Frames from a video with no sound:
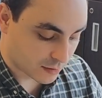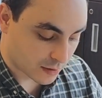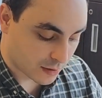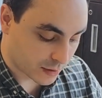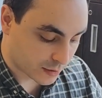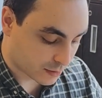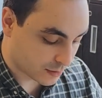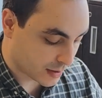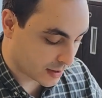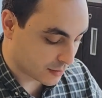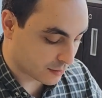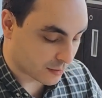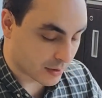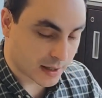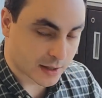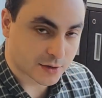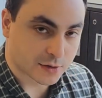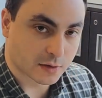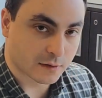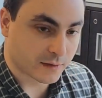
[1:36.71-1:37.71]
your heart rate, your
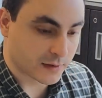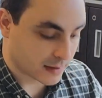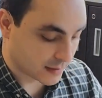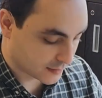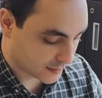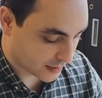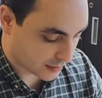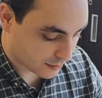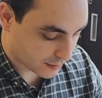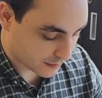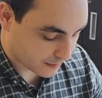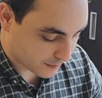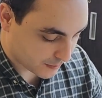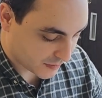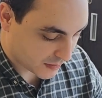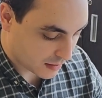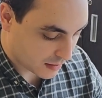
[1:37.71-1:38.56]
HRV, etc.